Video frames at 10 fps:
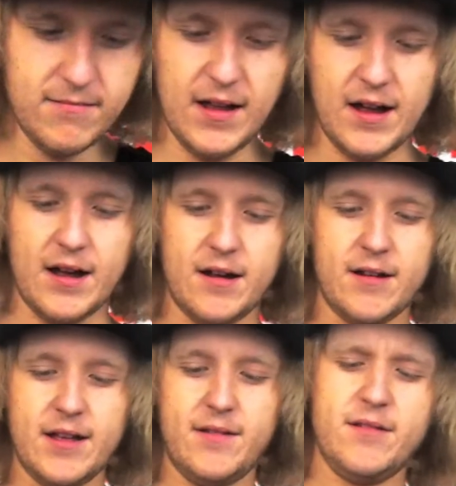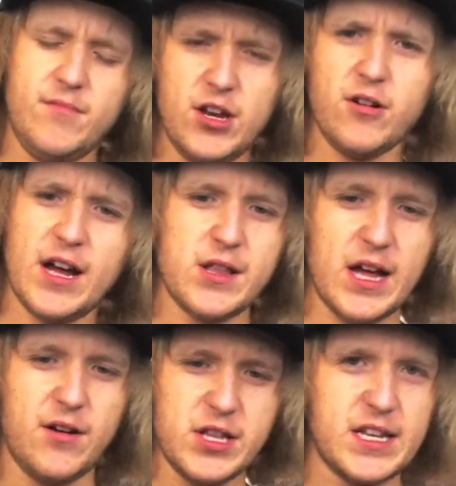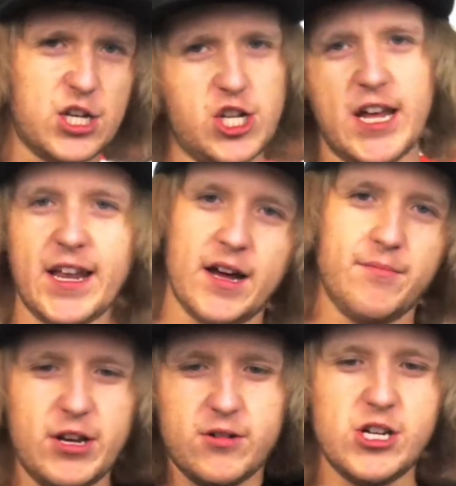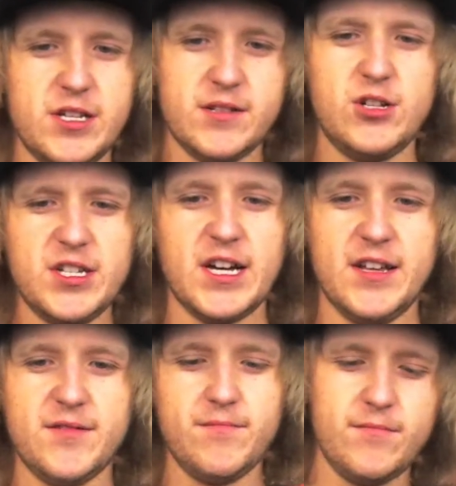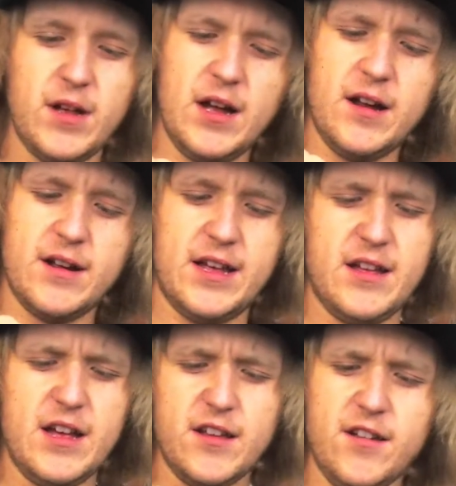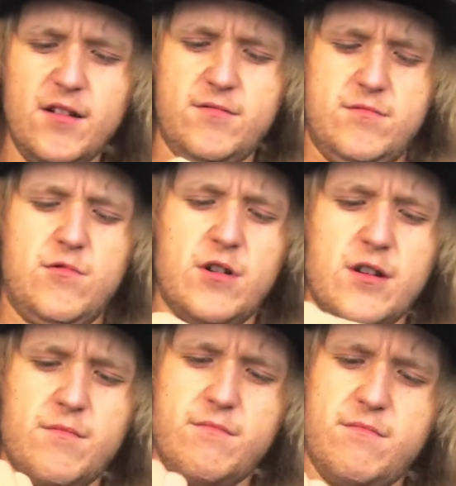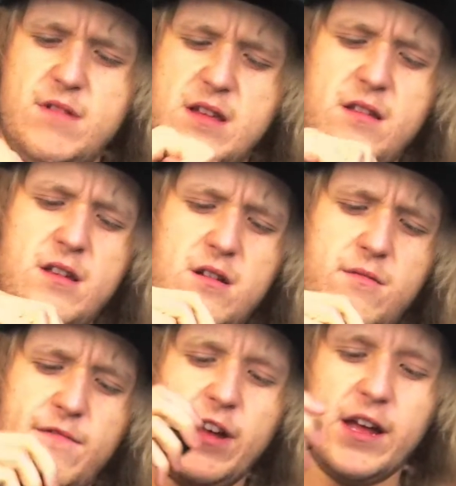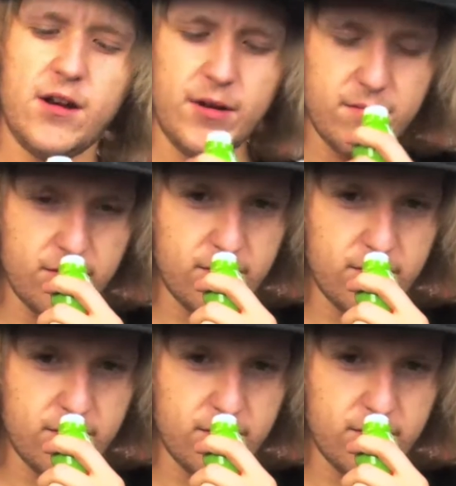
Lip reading: Alright, and guys, I always like to shake it up, just cause. Alright, so watermelon. Oh, if I can get one.